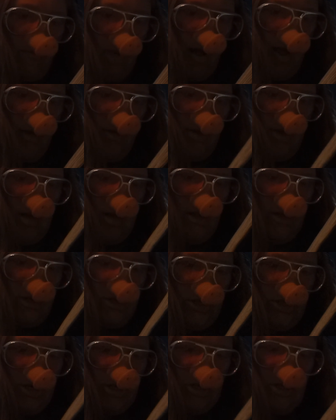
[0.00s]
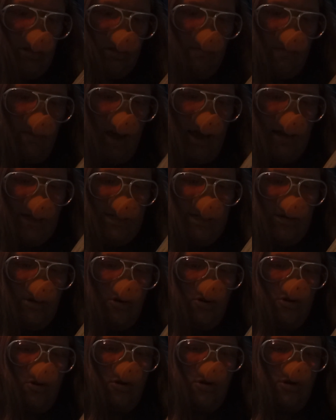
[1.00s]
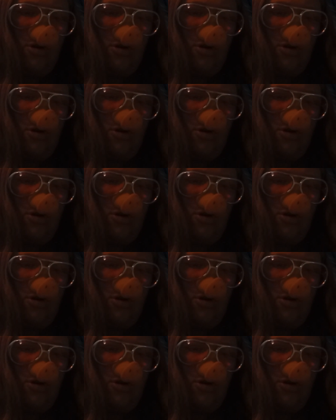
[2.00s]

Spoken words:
By the Ulysses, my dear